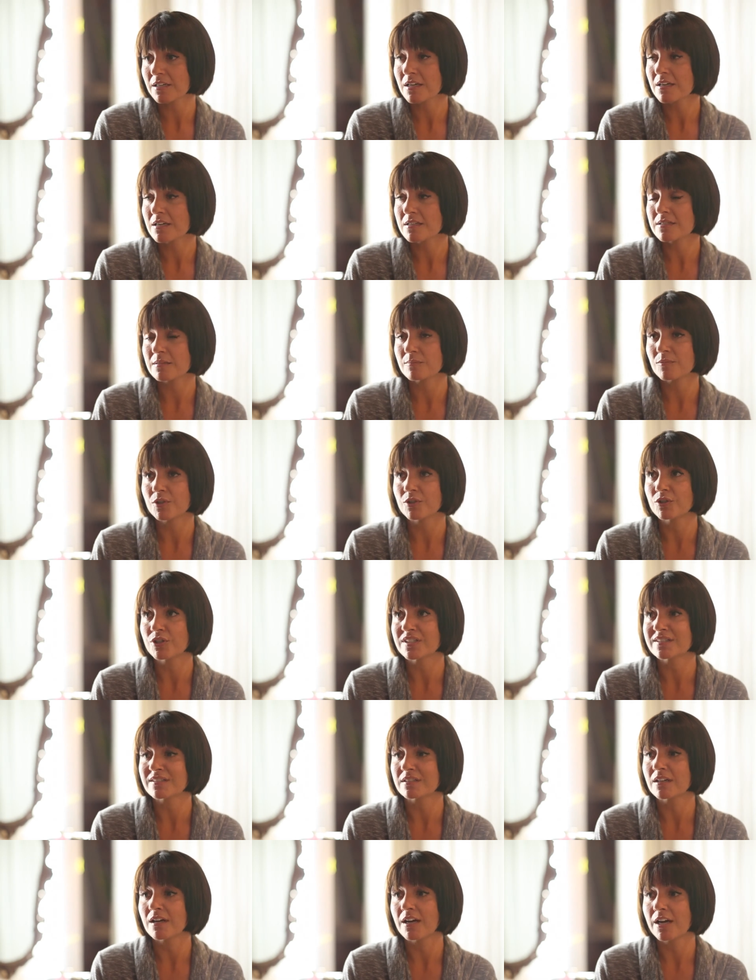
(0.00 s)
someone who
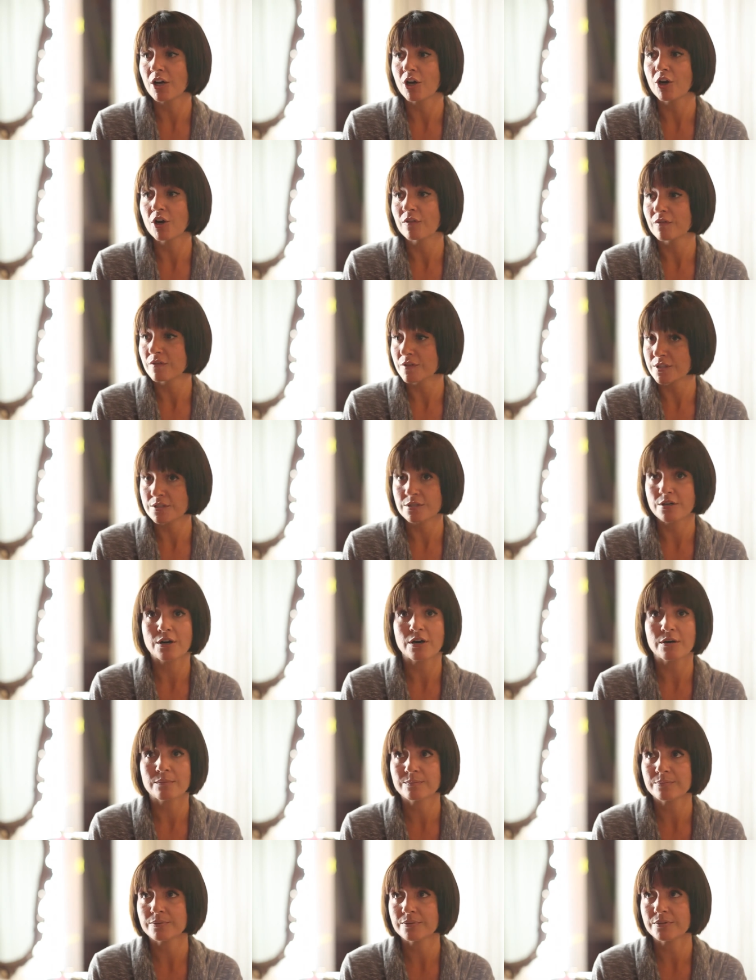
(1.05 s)
doesn't like
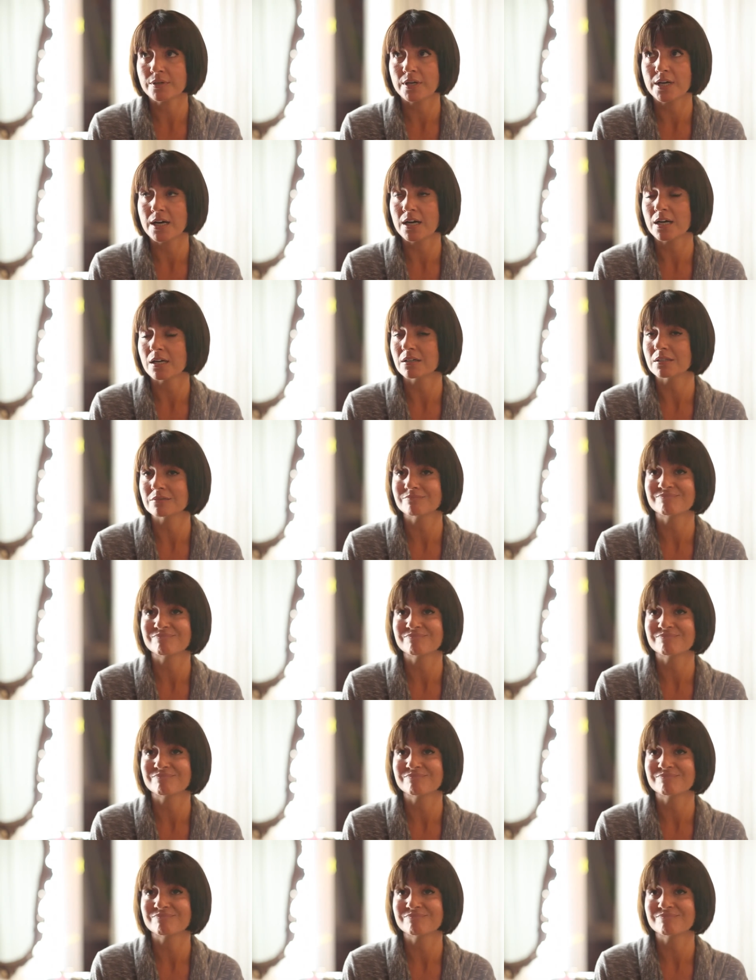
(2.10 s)
over-the-top, uh,